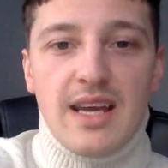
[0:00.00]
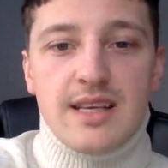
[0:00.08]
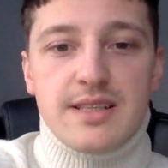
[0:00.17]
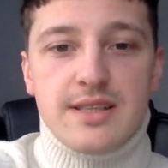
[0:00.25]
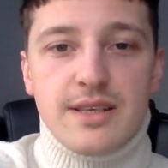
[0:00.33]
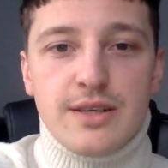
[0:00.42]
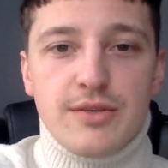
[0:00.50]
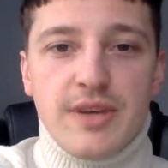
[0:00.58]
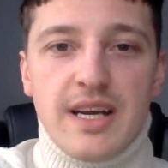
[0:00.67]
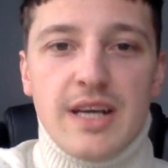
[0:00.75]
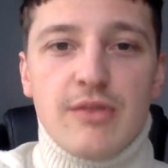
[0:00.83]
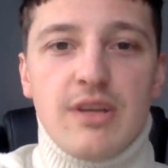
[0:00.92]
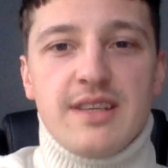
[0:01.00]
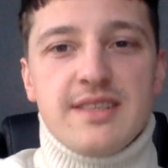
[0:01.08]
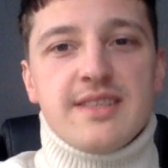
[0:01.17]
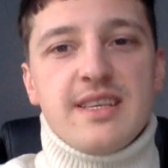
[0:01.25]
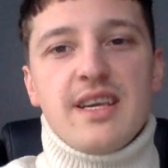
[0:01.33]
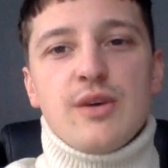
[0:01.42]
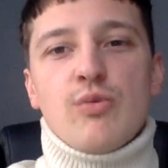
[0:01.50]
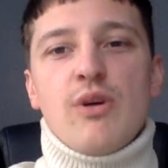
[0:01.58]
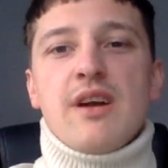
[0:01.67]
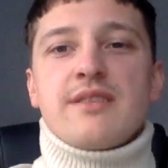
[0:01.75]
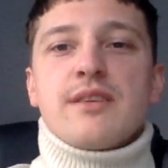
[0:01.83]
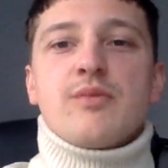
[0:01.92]
So now let's see
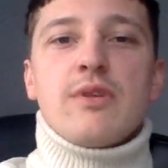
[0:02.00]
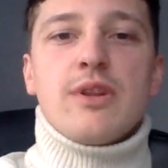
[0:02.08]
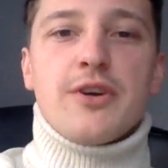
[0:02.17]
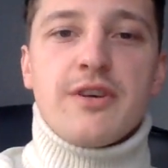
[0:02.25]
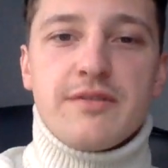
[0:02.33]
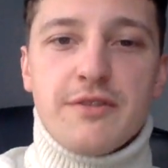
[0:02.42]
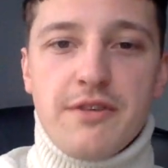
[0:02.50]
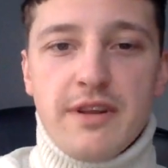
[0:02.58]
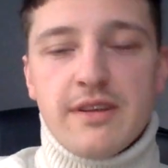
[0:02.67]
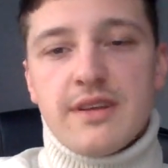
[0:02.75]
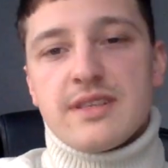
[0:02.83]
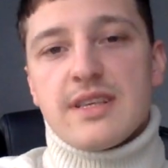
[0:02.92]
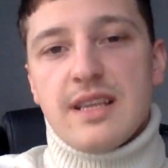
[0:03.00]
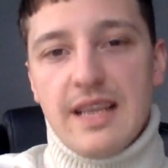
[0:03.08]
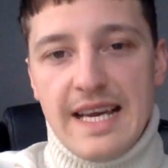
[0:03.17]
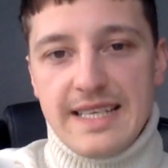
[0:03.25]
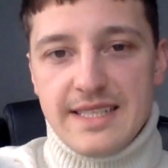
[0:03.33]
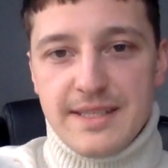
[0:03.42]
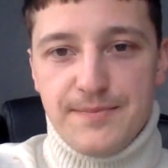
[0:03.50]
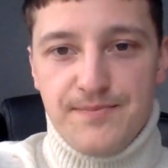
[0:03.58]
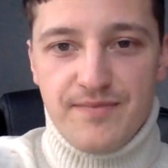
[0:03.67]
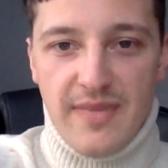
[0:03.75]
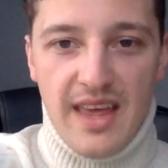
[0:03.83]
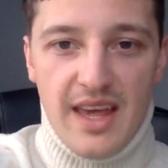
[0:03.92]
what did we learn during this class.
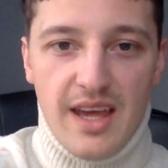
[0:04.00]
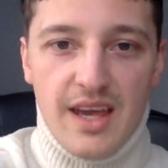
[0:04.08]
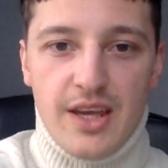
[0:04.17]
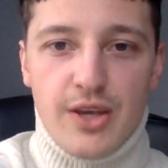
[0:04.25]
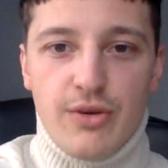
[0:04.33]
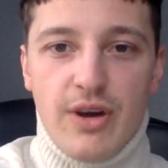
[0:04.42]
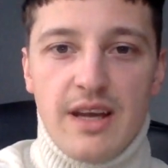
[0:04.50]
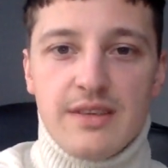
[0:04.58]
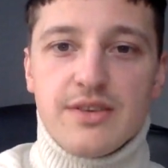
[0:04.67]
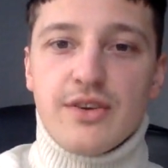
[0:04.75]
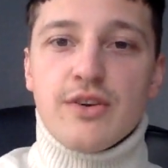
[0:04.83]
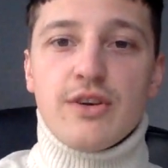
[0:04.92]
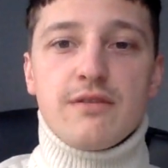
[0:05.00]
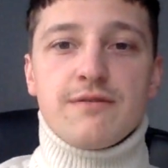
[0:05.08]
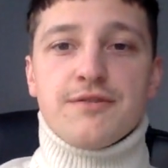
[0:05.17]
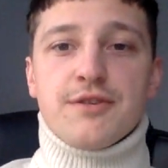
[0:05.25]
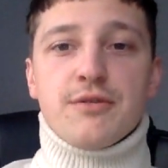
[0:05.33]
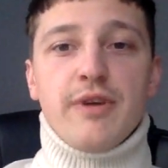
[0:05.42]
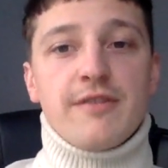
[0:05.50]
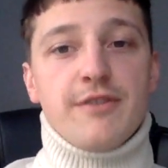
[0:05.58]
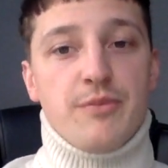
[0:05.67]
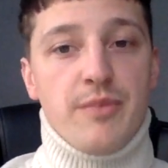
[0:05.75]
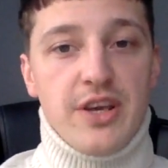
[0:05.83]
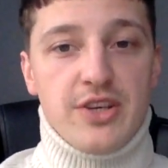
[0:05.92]
You had to go through
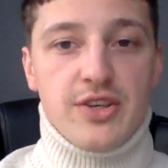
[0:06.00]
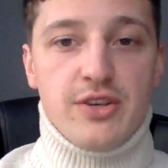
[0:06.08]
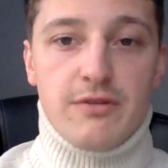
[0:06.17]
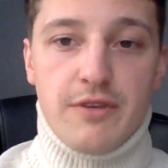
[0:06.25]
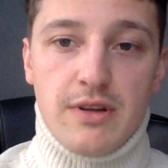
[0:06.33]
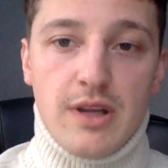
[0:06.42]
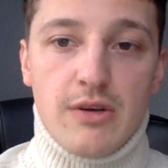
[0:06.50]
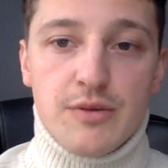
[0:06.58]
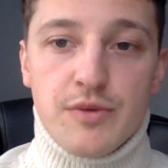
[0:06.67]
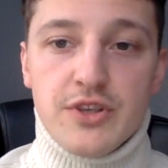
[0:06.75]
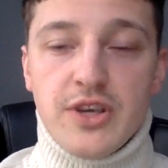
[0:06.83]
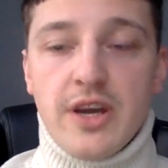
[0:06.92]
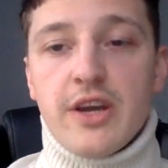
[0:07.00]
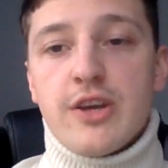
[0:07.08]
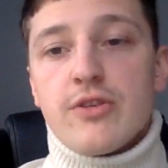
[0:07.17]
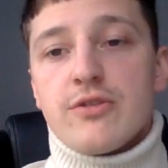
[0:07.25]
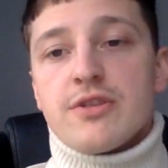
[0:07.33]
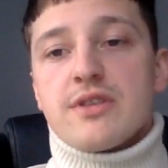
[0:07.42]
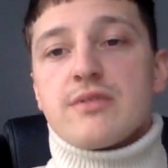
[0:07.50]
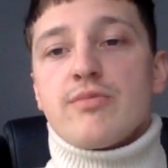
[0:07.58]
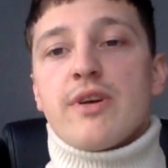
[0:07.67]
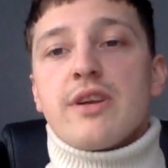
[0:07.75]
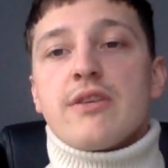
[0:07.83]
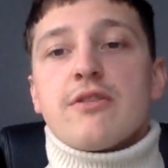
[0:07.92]
information overload, which occurs
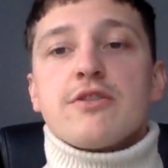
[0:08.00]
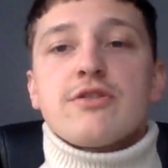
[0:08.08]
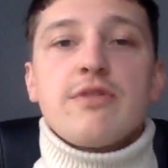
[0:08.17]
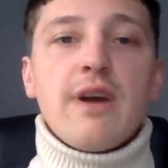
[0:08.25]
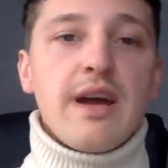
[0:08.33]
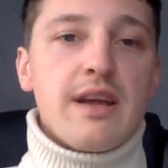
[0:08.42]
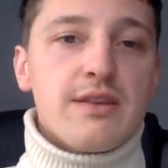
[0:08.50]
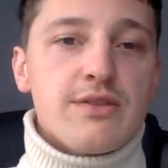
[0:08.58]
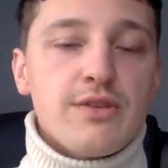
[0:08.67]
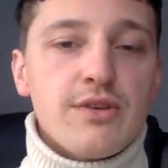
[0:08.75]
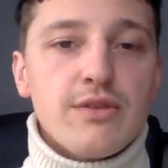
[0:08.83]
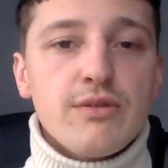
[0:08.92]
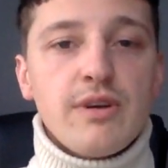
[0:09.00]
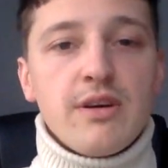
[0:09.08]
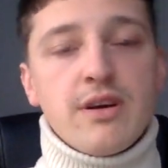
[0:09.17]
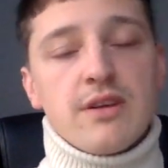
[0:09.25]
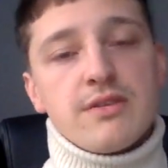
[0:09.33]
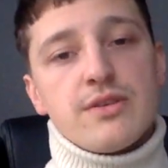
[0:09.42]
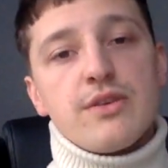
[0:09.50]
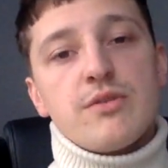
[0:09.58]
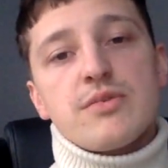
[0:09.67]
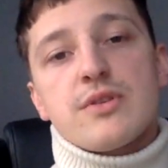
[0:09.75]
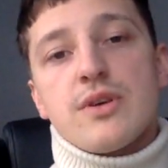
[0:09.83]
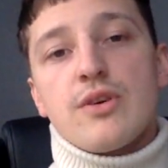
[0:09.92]
when you're trying to
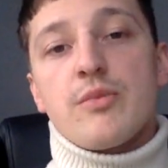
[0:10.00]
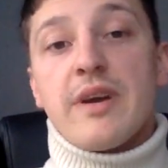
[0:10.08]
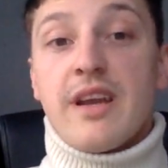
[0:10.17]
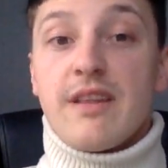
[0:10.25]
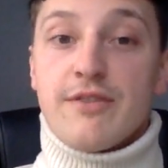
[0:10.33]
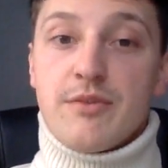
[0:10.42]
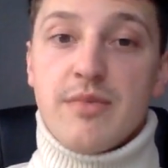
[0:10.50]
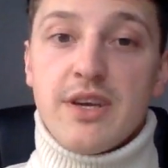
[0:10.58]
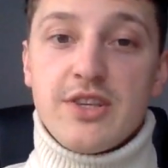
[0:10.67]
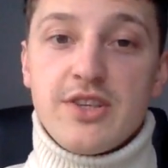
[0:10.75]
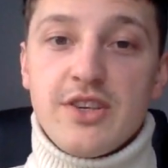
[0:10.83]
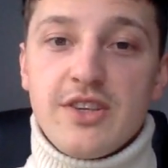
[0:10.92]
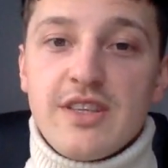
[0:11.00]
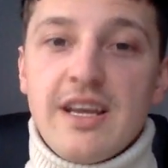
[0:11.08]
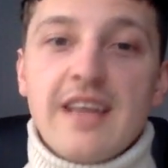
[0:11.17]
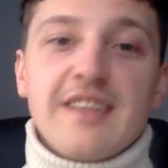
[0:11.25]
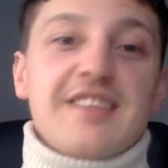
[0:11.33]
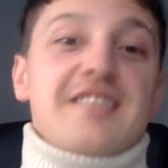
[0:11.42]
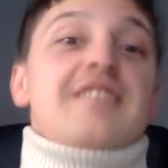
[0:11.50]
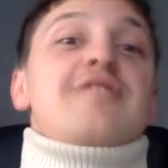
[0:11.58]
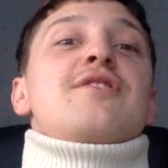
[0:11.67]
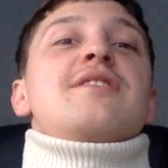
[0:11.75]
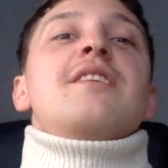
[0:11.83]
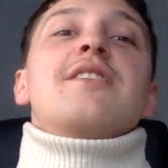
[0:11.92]
consume so many information that this is
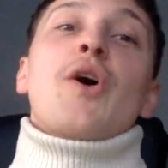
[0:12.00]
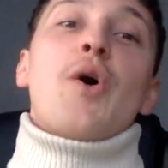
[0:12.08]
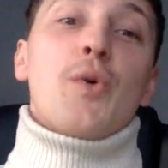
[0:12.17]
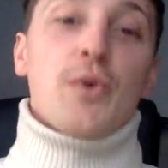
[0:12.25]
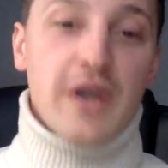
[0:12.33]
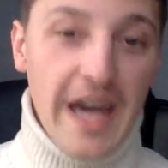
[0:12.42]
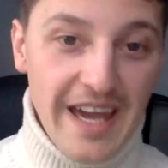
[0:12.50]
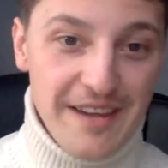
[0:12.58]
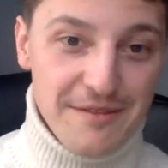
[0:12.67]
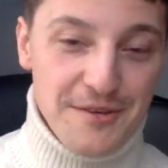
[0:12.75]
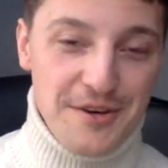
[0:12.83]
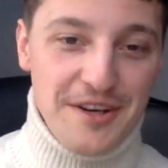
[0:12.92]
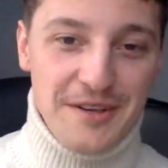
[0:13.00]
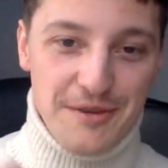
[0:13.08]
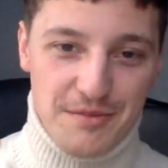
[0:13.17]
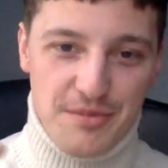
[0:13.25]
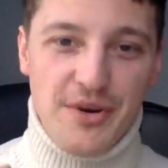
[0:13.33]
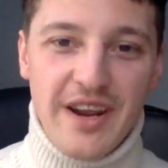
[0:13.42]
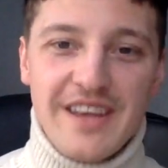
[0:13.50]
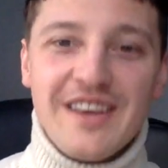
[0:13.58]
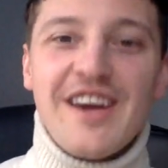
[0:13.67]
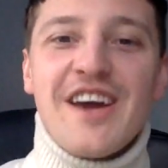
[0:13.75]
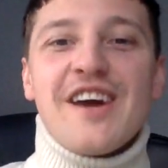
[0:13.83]
just not okay for your brain